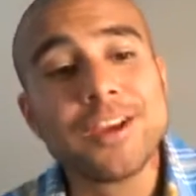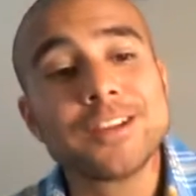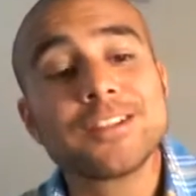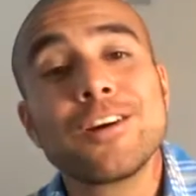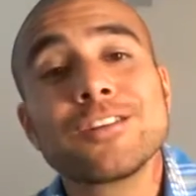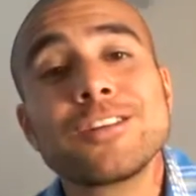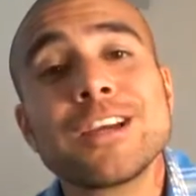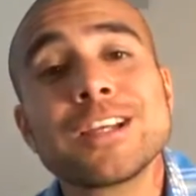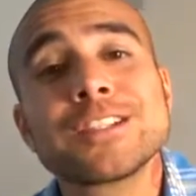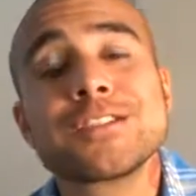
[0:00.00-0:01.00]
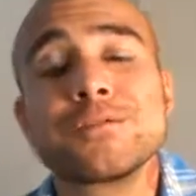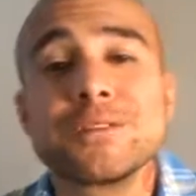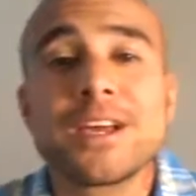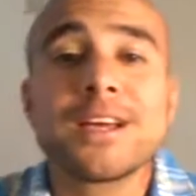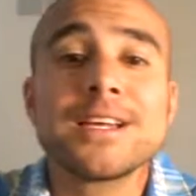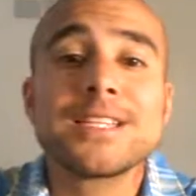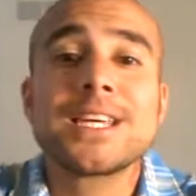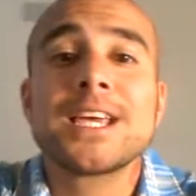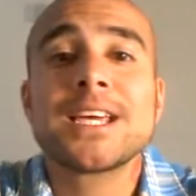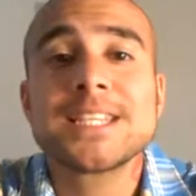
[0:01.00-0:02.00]
talk to you guys soon,
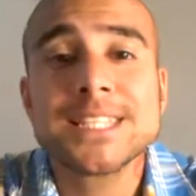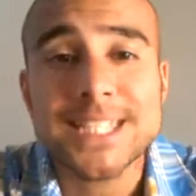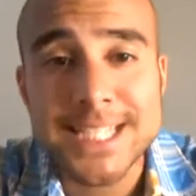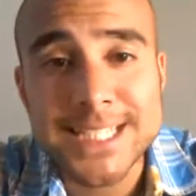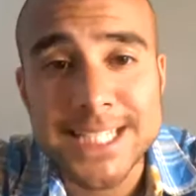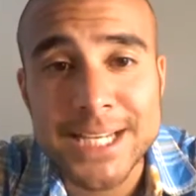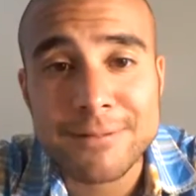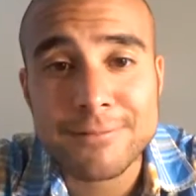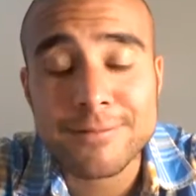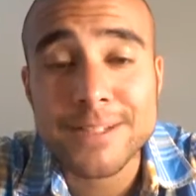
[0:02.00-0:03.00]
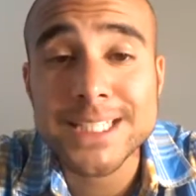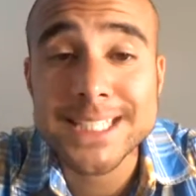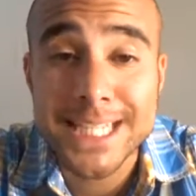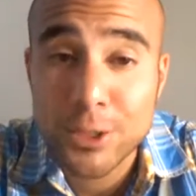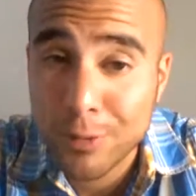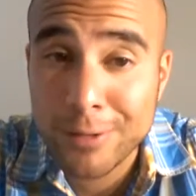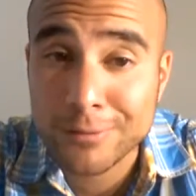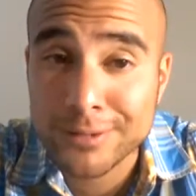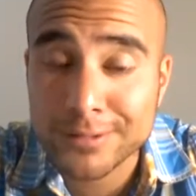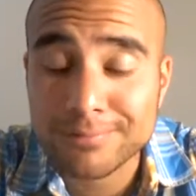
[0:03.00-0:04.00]
guys. Stay safe, stay
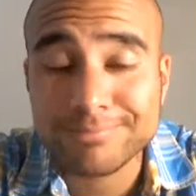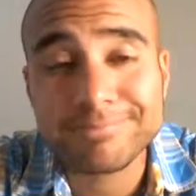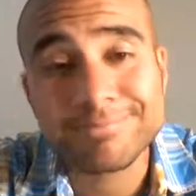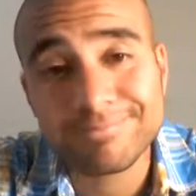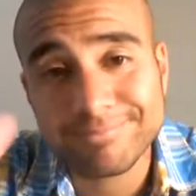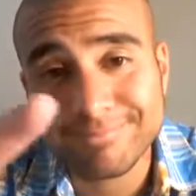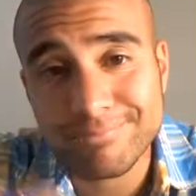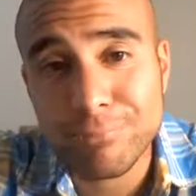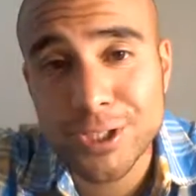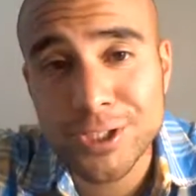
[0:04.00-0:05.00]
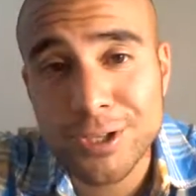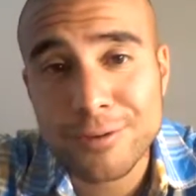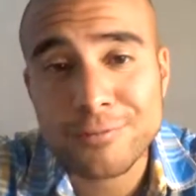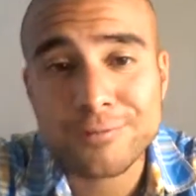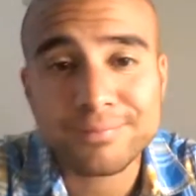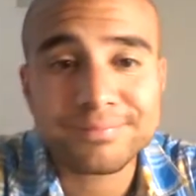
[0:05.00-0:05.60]
grounded. Much love.